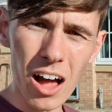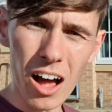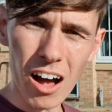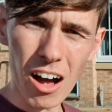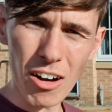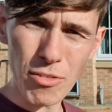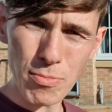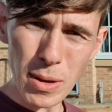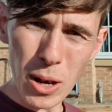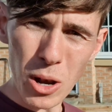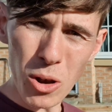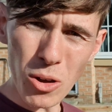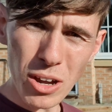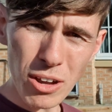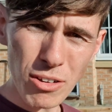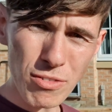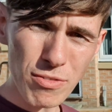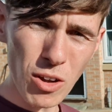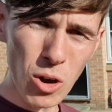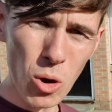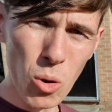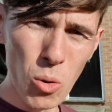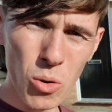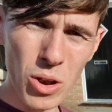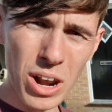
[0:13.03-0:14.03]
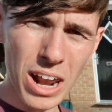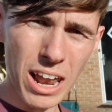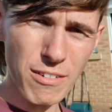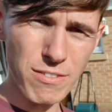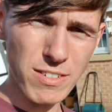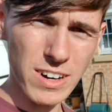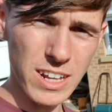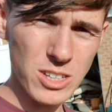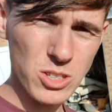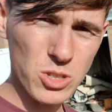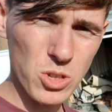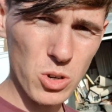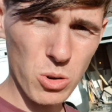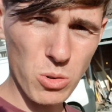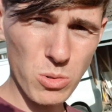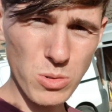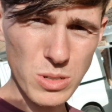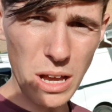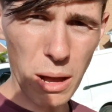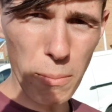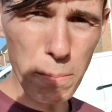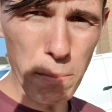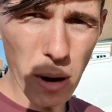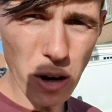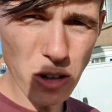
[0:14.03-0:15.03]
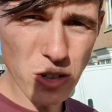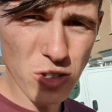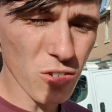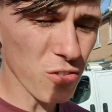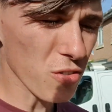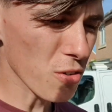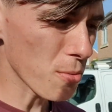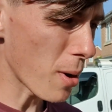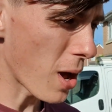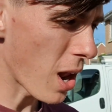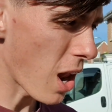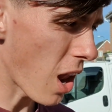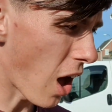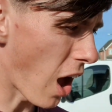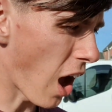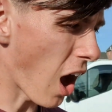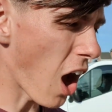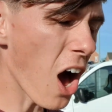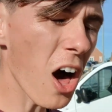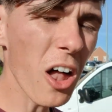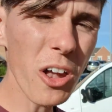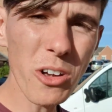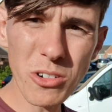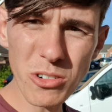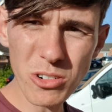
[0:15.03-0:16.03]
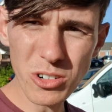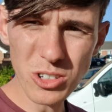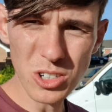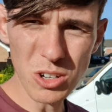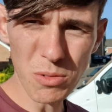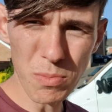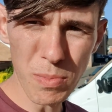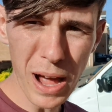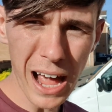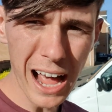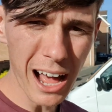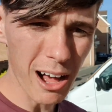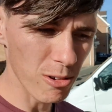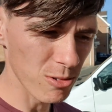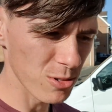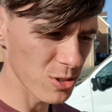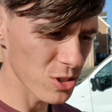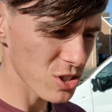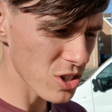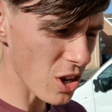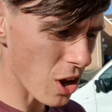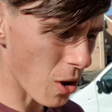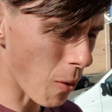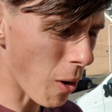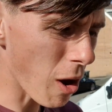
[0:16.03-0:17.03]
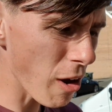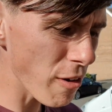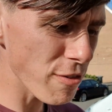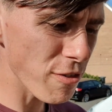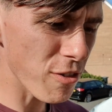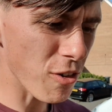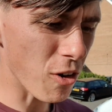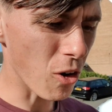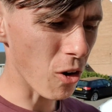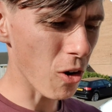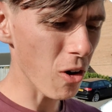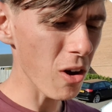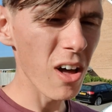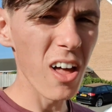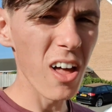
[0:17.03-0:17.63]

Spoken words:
I've been looking for lawn levelling tools and most of them are like hundreds of pounds, so I thought